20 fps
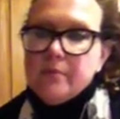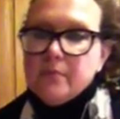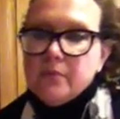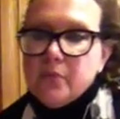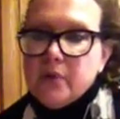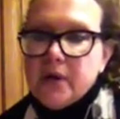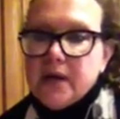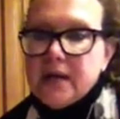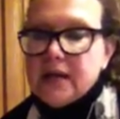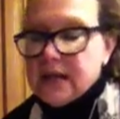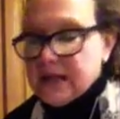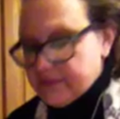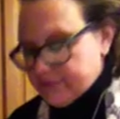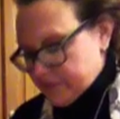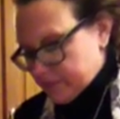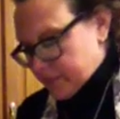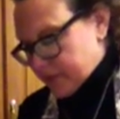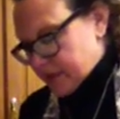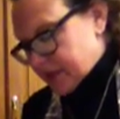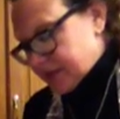we're at
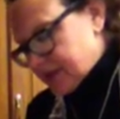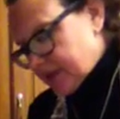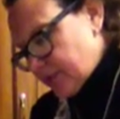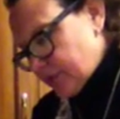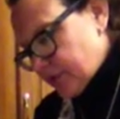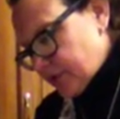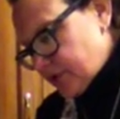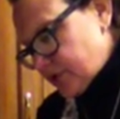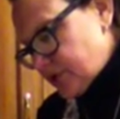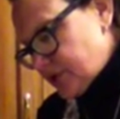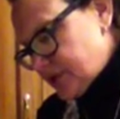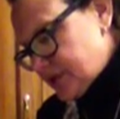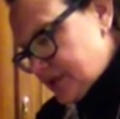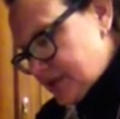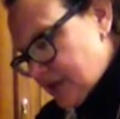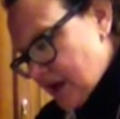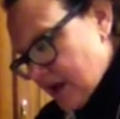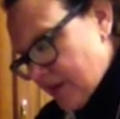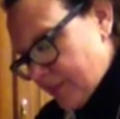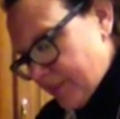11 minutes. I really should
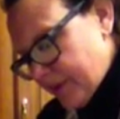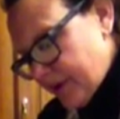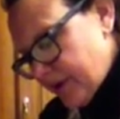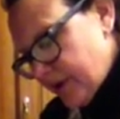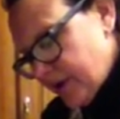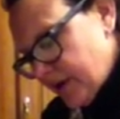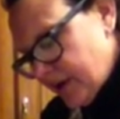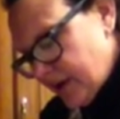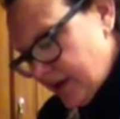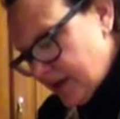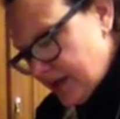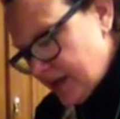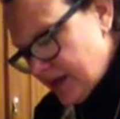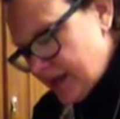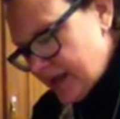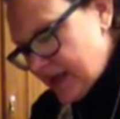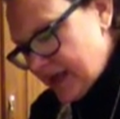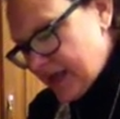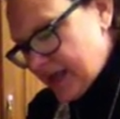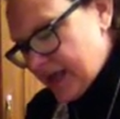stop.
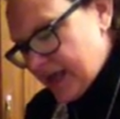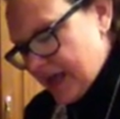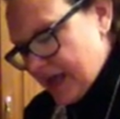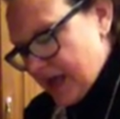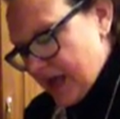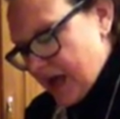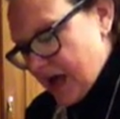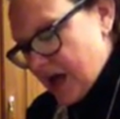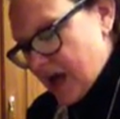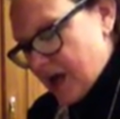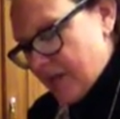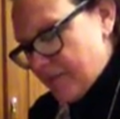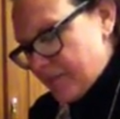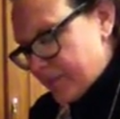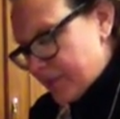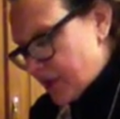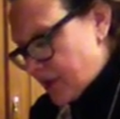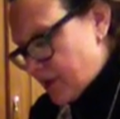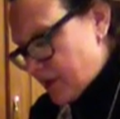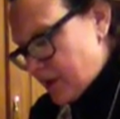
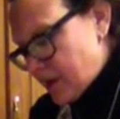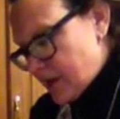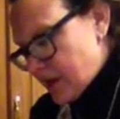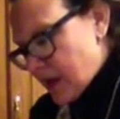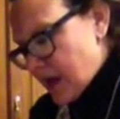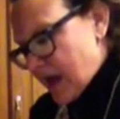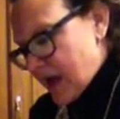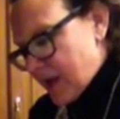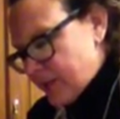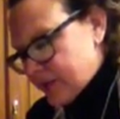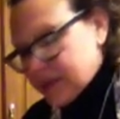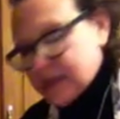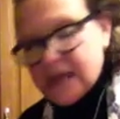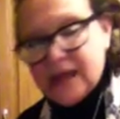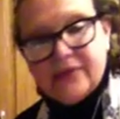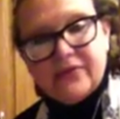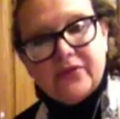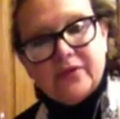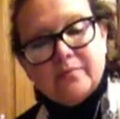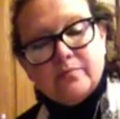I would
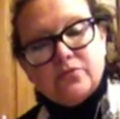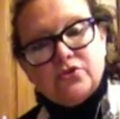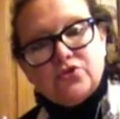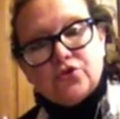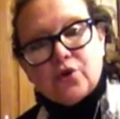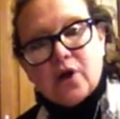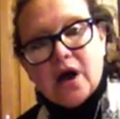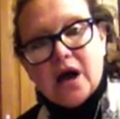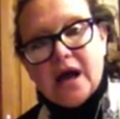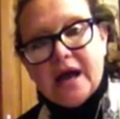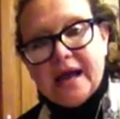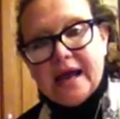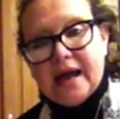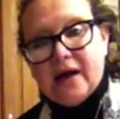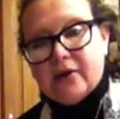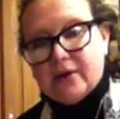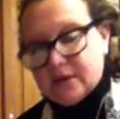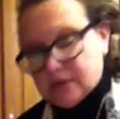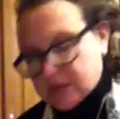let them dry out a